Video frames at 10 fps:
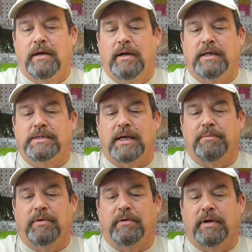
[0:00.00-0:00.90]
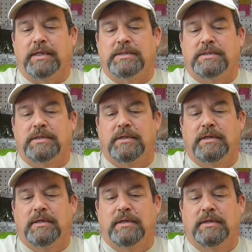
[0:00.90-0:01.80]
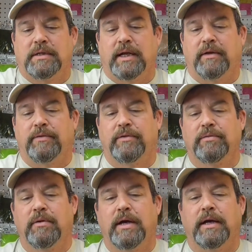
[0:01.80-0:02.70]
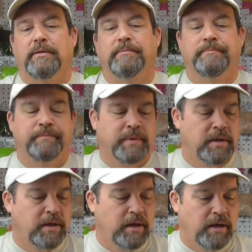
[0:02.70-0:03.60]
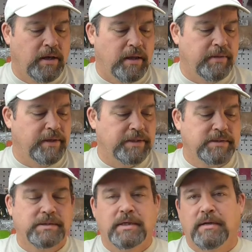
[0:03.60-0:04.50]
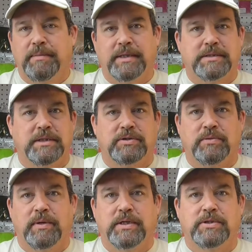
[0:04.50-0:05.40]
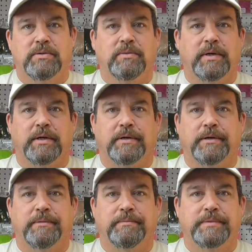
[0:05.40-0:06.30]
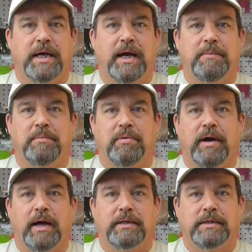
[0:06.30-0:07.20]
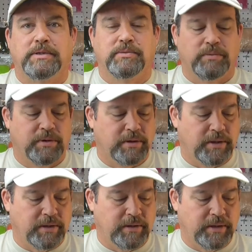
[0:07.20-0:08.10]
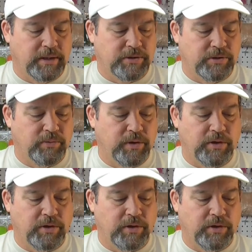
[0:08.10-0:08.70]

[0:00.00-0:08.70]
as I progress down the thread. This is going to be a situation where time and practice really gets you where